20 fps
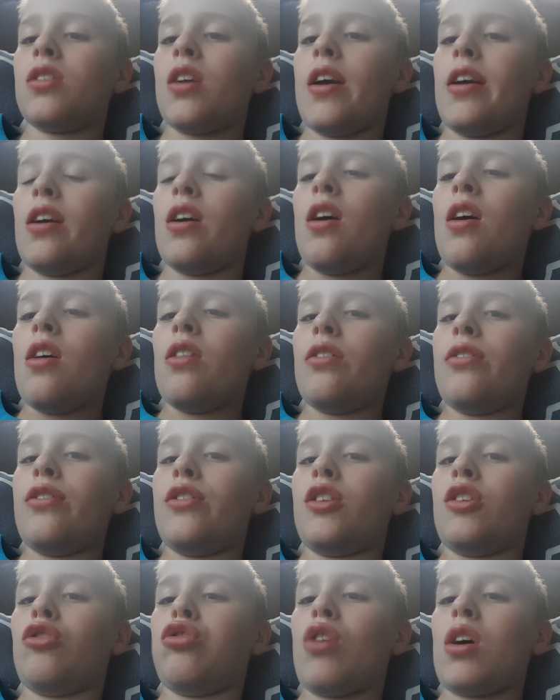Like,
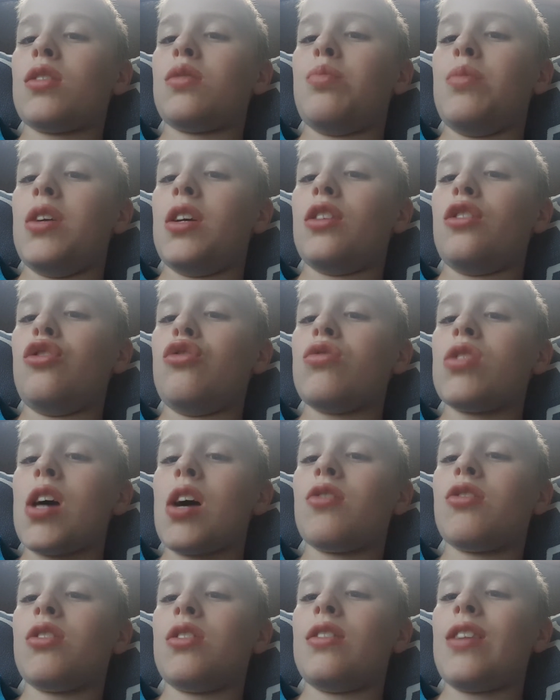trust me, in
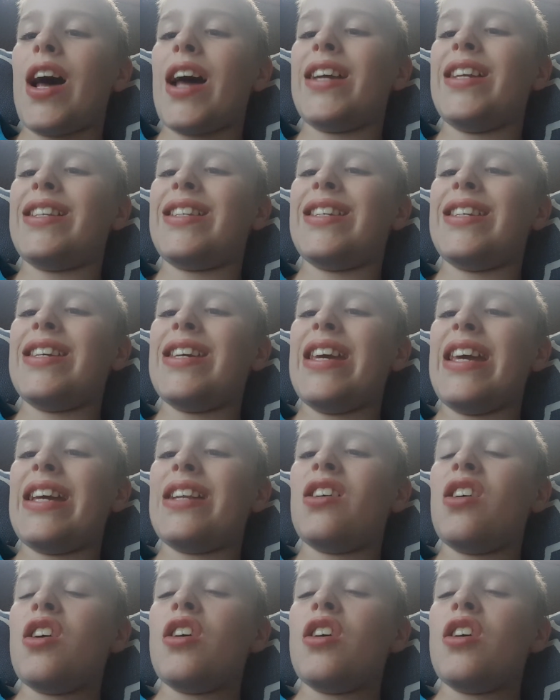2019,